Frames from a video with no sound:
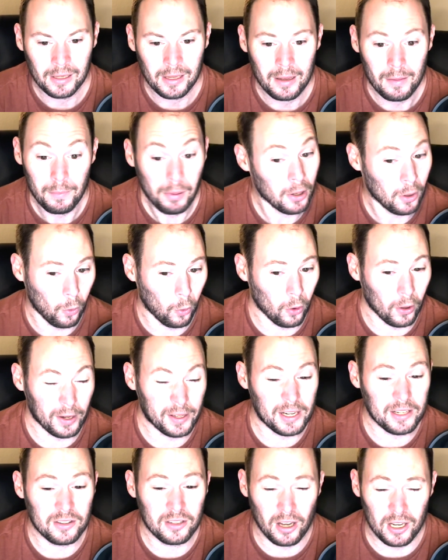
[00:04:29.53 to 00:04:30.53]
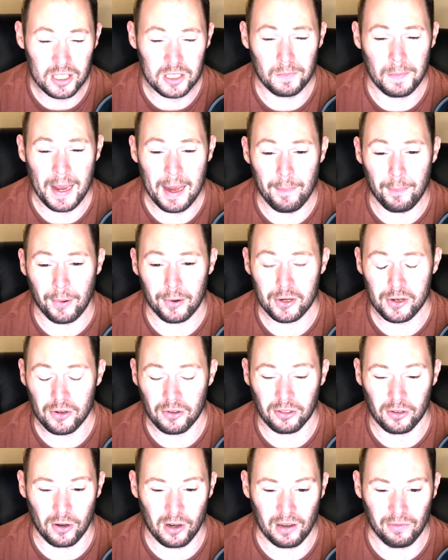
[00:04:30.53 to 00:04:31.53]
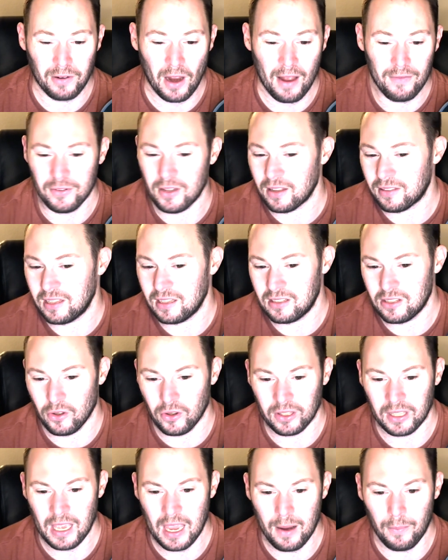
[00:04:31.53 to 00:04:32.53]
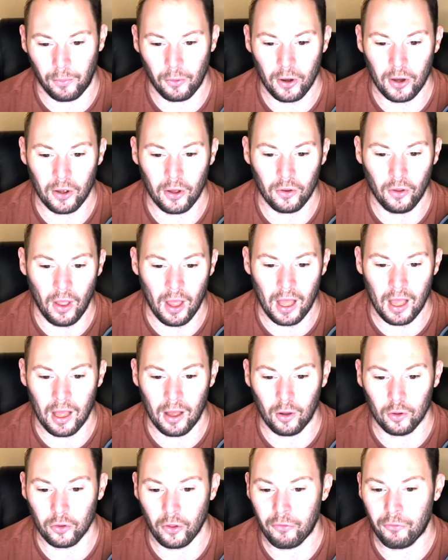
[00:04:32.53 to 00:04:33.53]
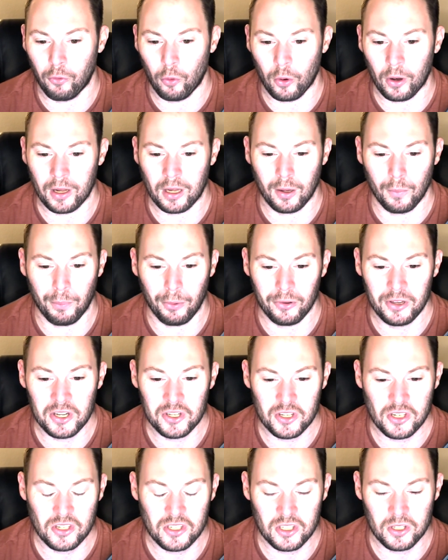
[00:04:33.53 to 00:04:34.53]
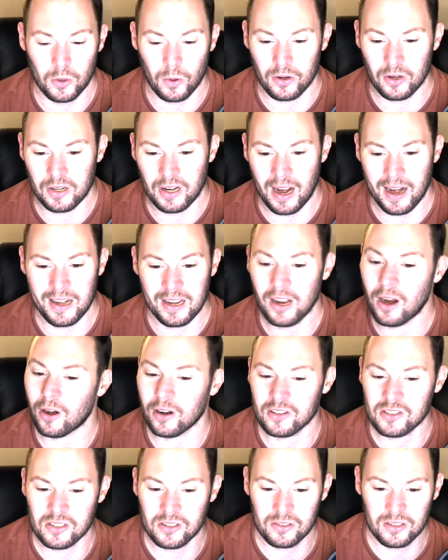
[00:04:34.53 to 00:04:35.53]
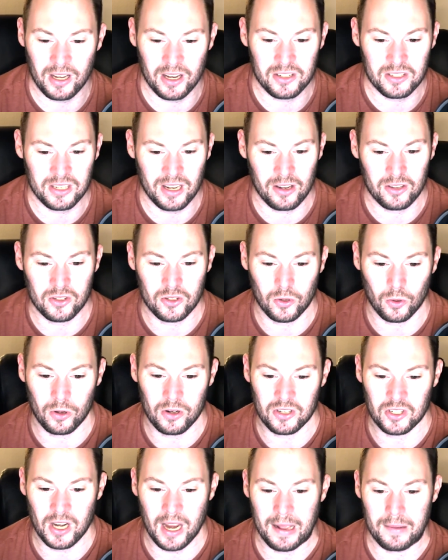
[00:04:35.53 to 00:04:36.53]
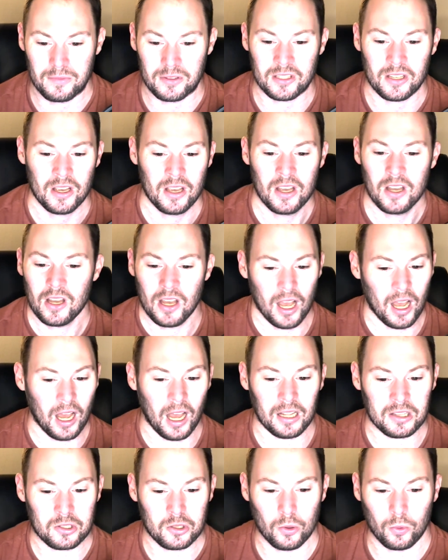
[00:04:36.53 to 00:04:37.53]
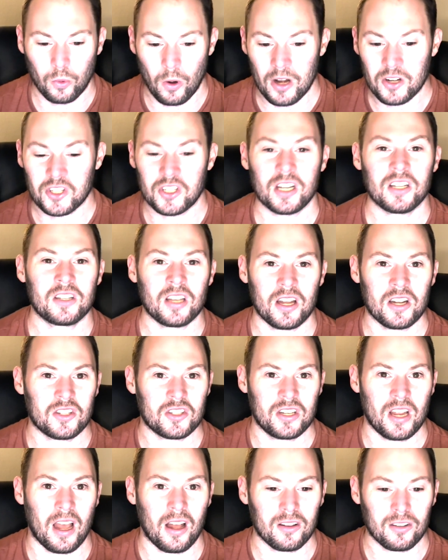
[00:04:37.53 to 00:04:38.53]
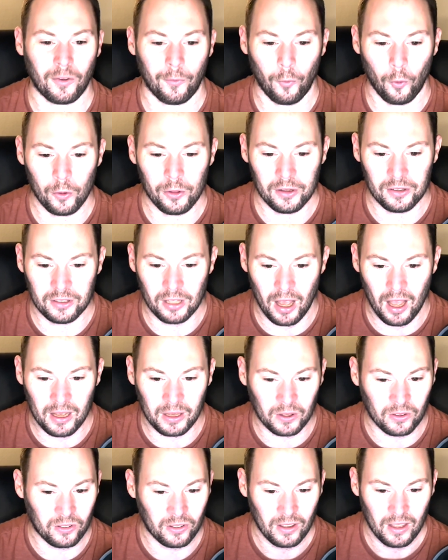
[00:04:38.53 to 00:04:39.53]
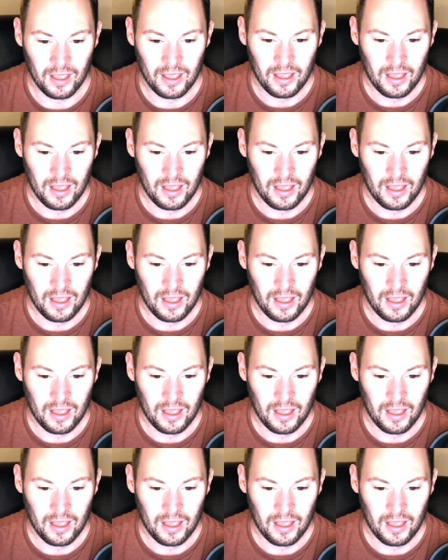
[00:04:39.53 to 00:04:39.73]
But Oregon does beat Purdue 35-0. Dylan Gabriel, only 4 incompletions, 290 yards, 2 touchdowns. Jordan James, 2 rushing touchdowns for the Ducks.